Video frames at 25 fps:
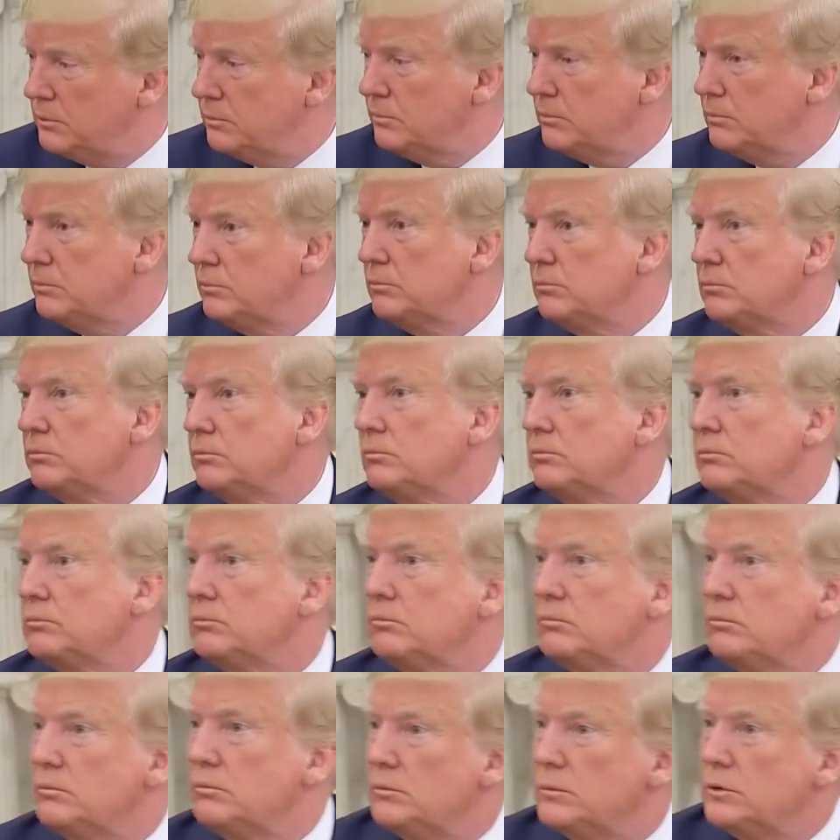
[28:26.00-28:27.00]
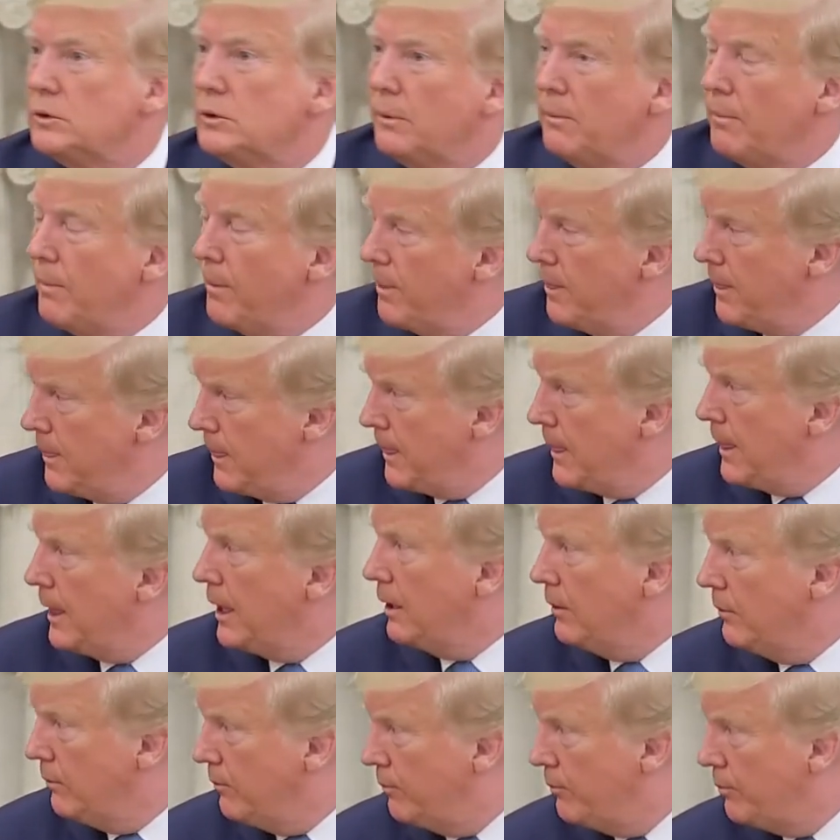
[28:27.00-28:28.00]
and, and President
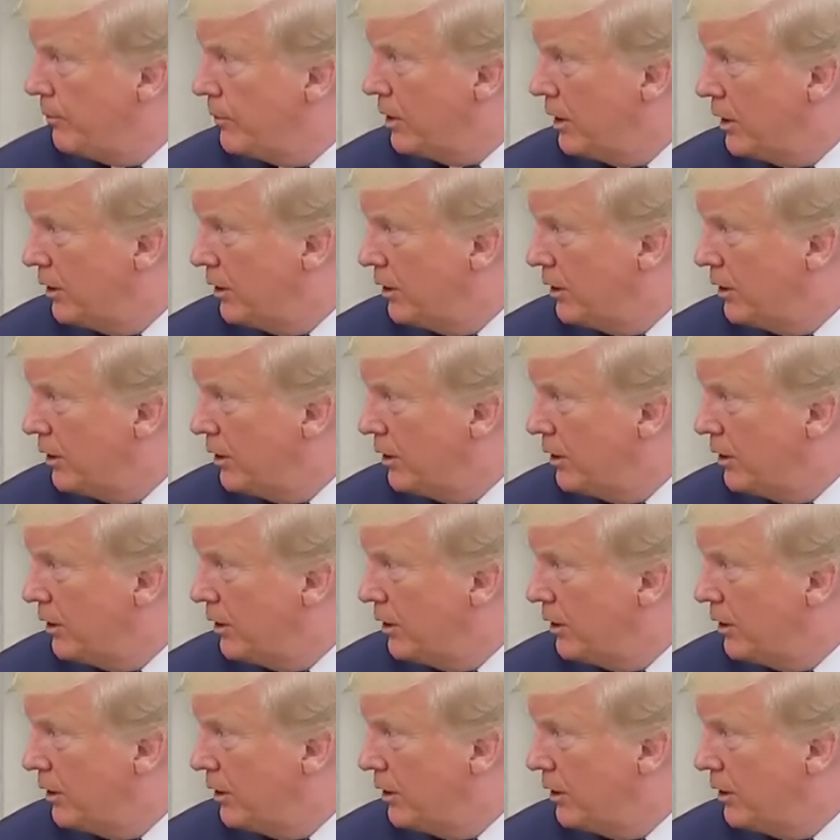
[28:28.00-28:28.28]
Trump,